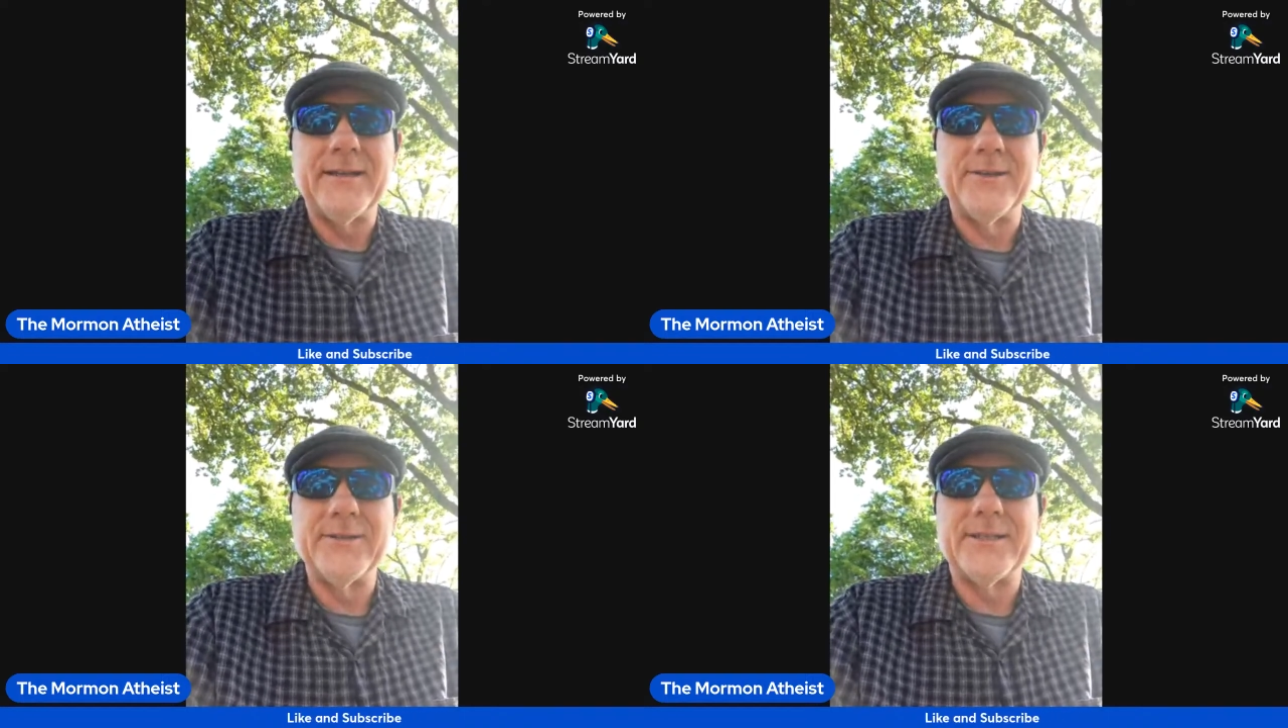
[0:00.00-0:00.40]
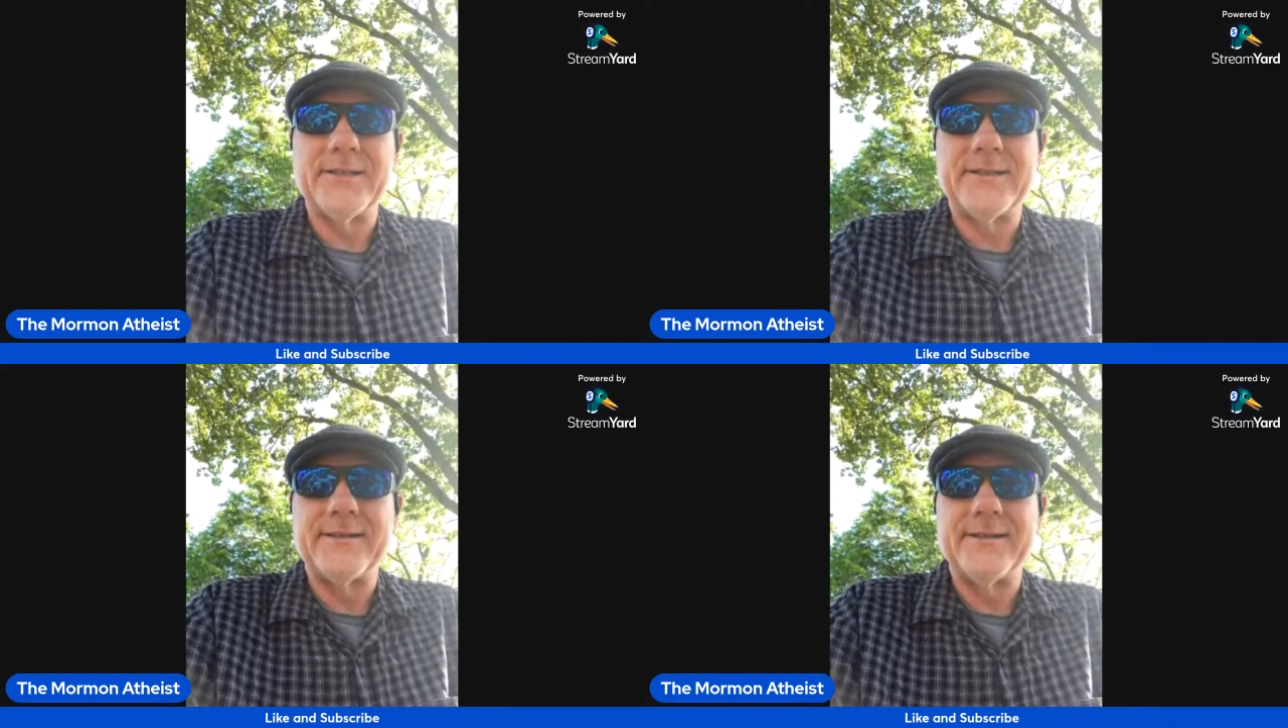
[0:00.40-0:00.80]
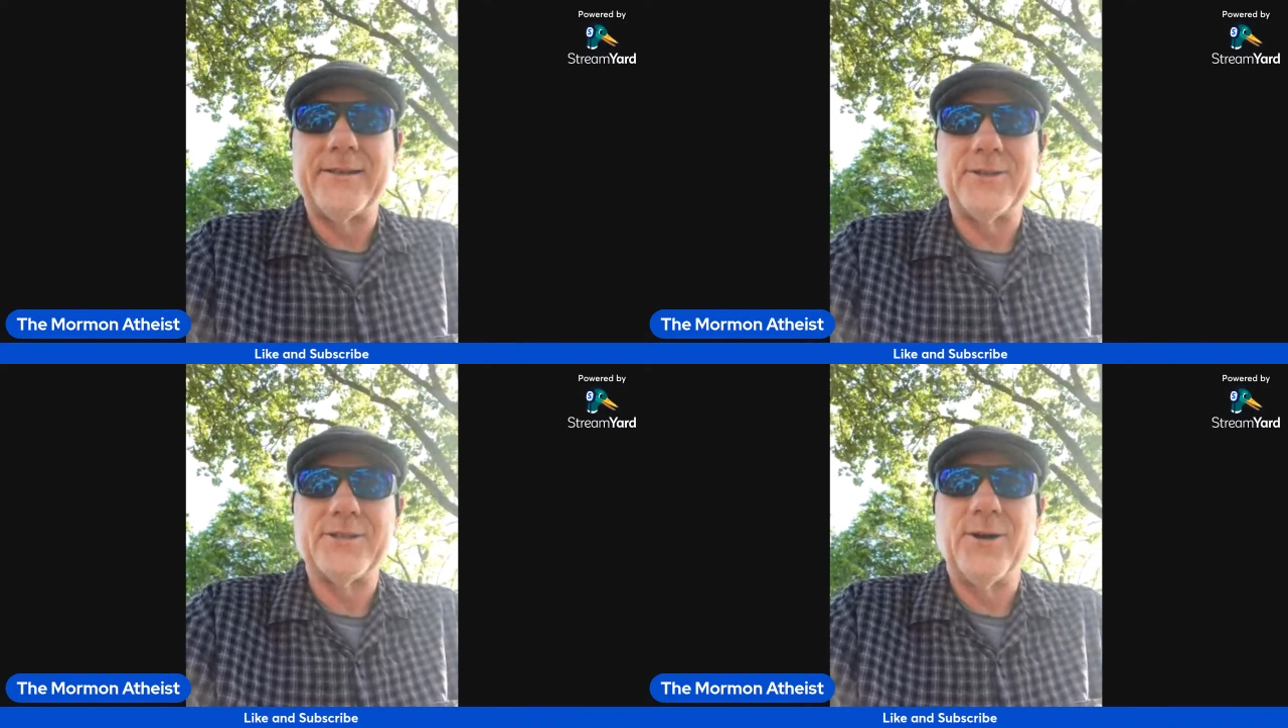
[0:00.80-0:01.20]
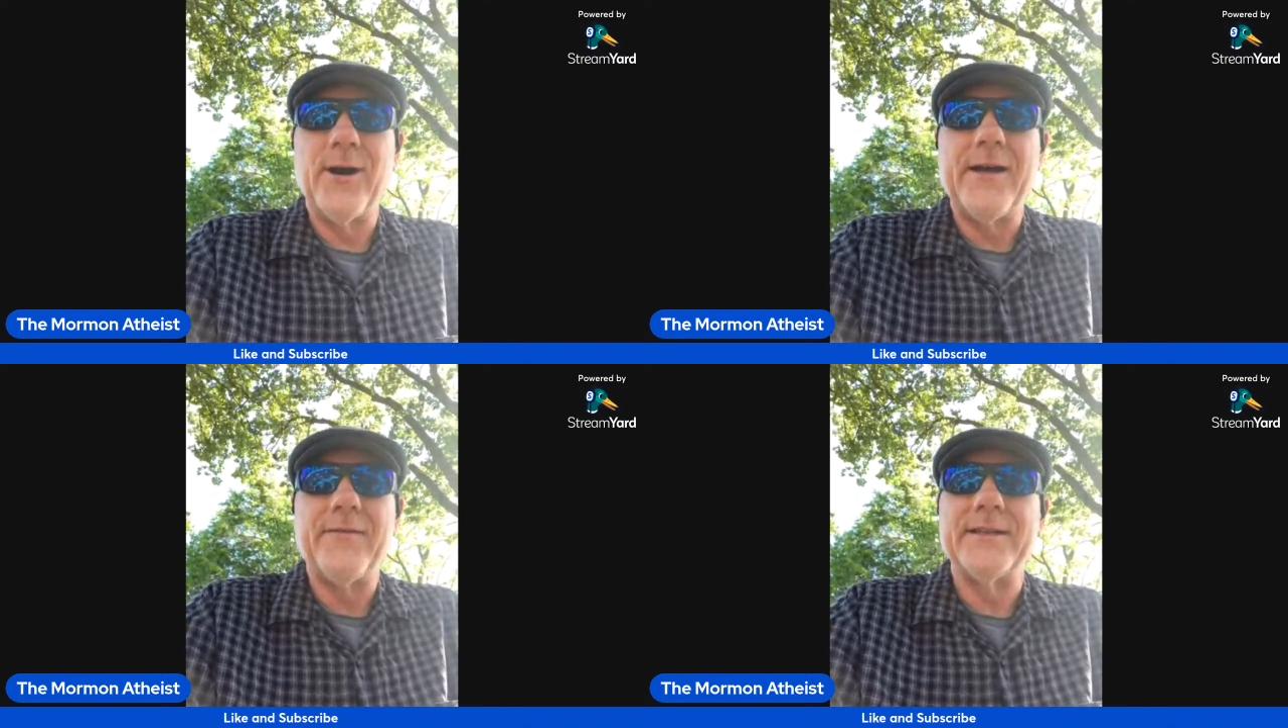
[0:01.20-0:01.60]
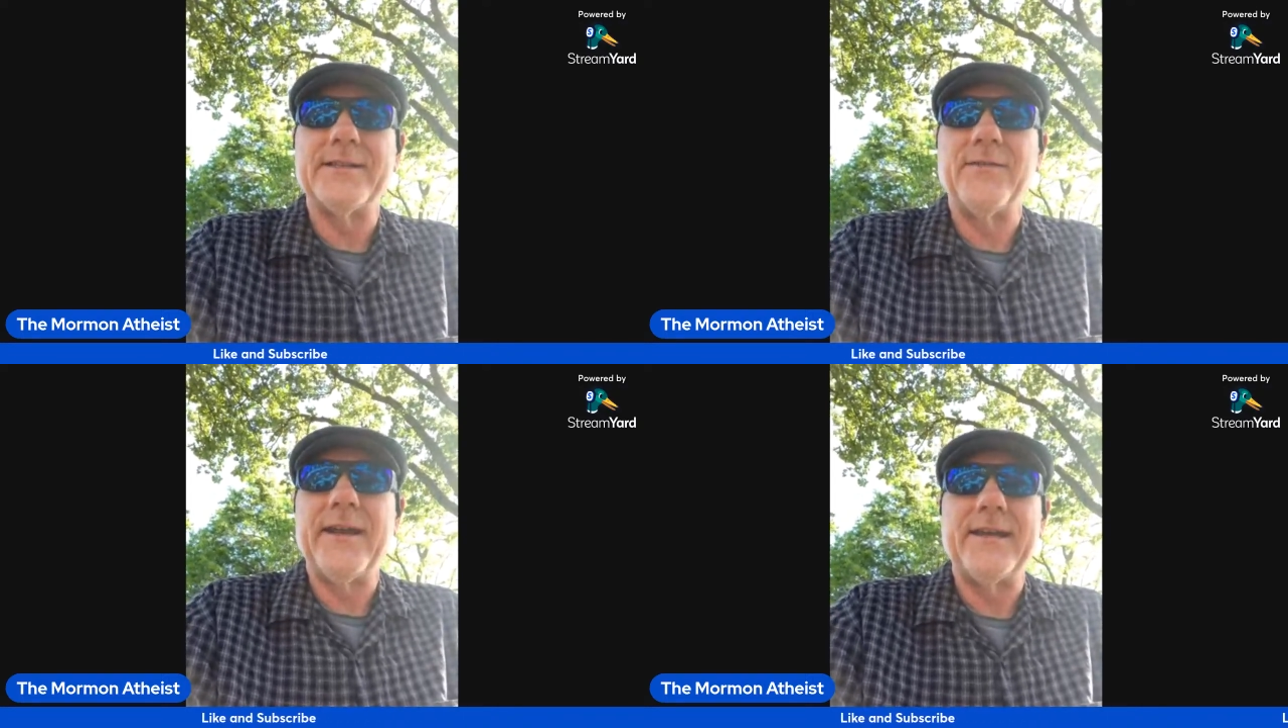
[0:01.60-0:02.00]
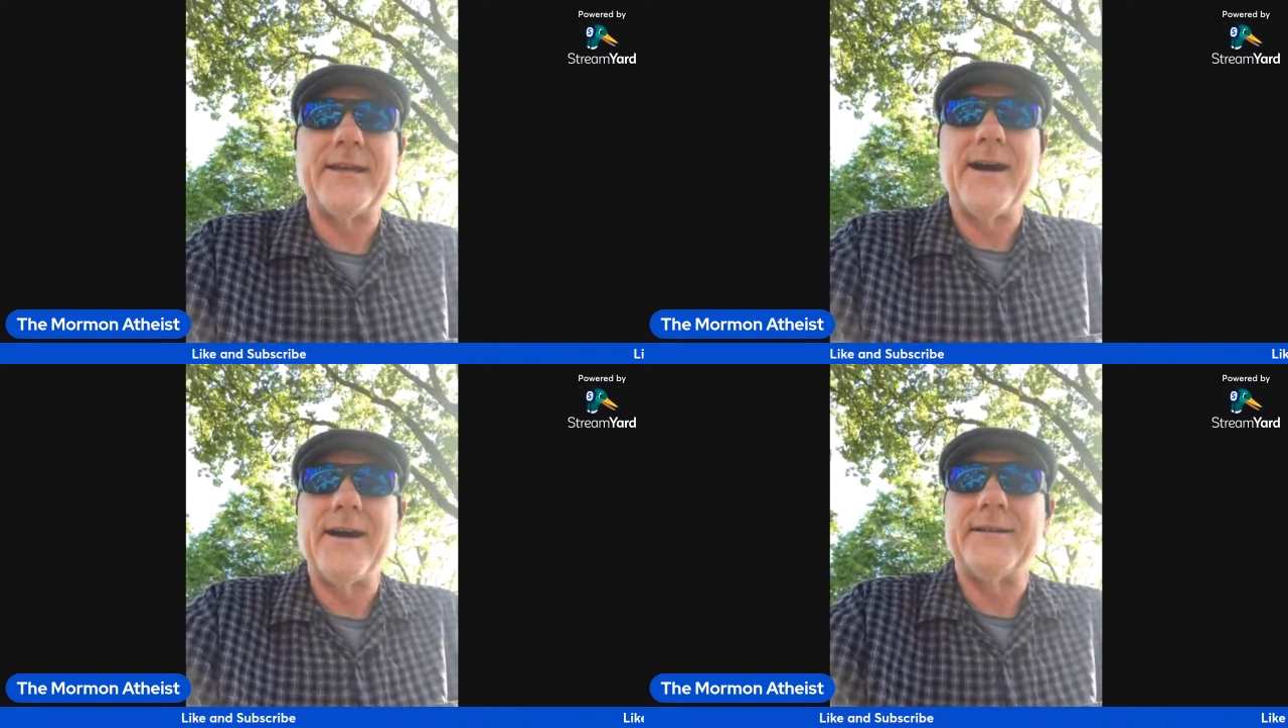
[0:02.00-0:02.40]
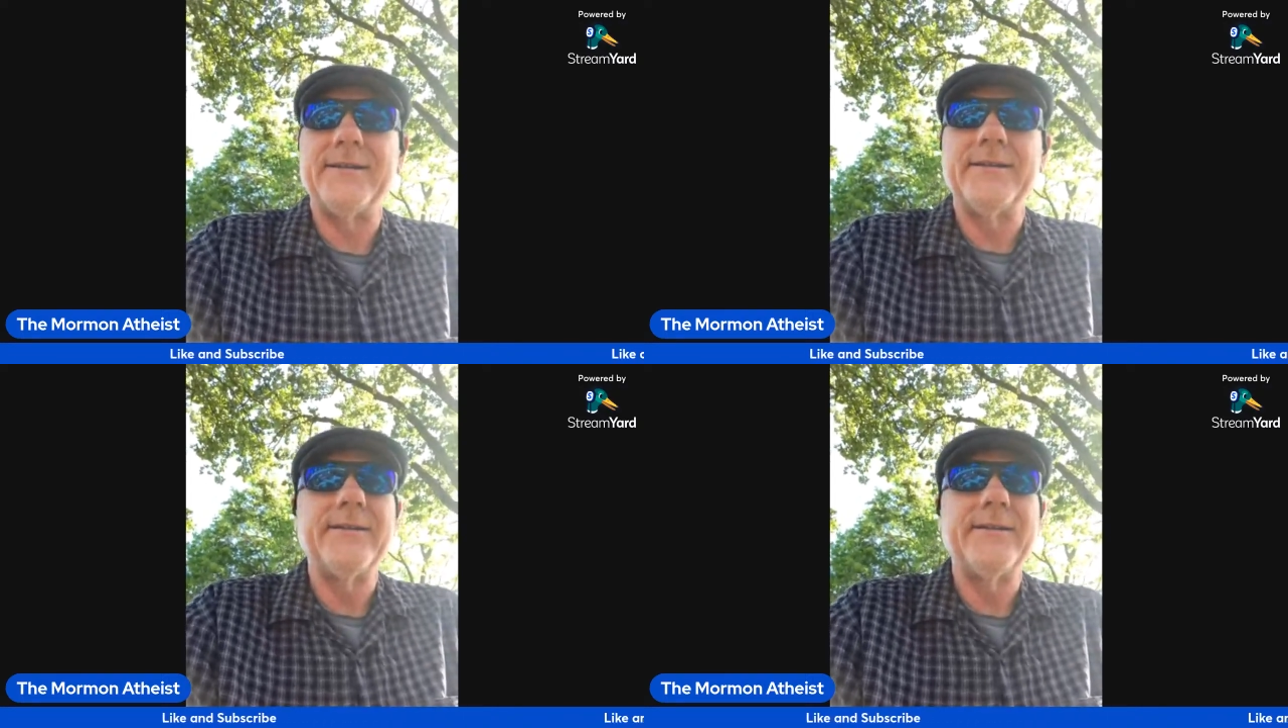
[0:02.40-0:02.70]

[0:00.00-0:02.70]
There's no evidence of any kind.